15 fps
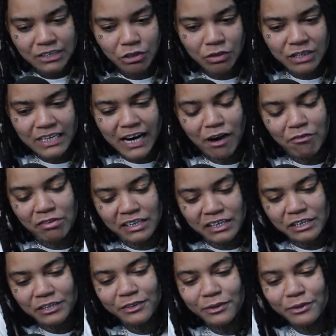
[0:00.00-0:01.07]
So it's not really
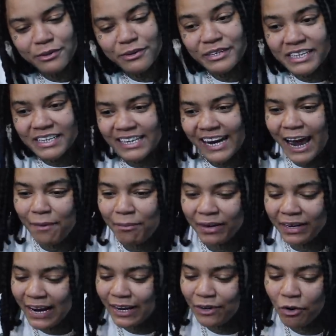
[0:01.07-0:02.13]
you. You just happy
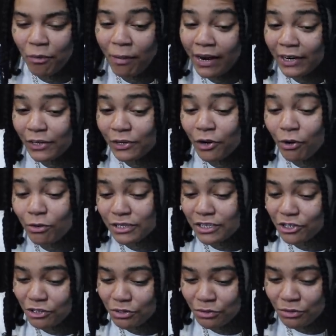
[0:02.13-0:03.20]
that nobody knows
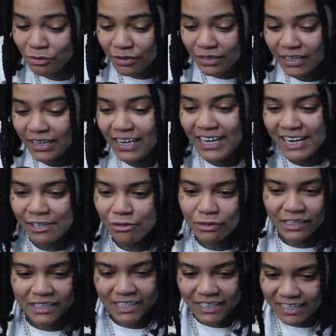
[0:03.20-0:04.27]
is you. Right. And you
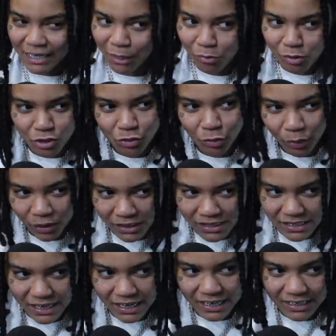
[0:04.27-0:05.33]
can just say what you want to
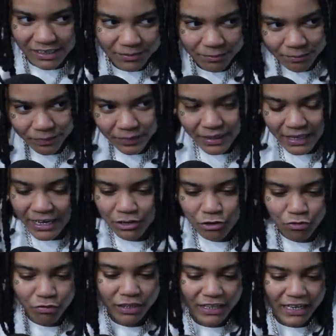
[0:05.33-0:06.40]
say. Right. And you
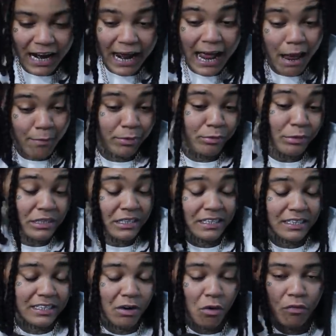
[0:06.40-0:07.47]
really not happy with
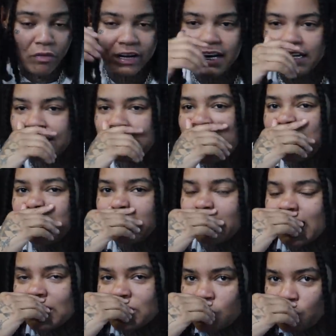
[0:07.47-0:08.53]
yourself. And that's how I look
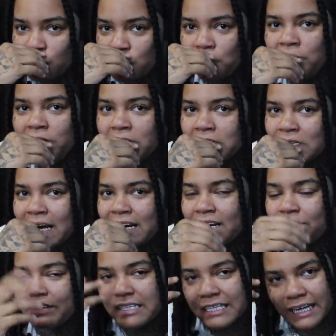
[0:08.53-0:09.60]
at social media. So I
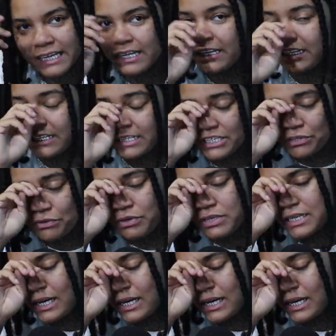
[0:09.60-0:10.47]
never take nothing serious.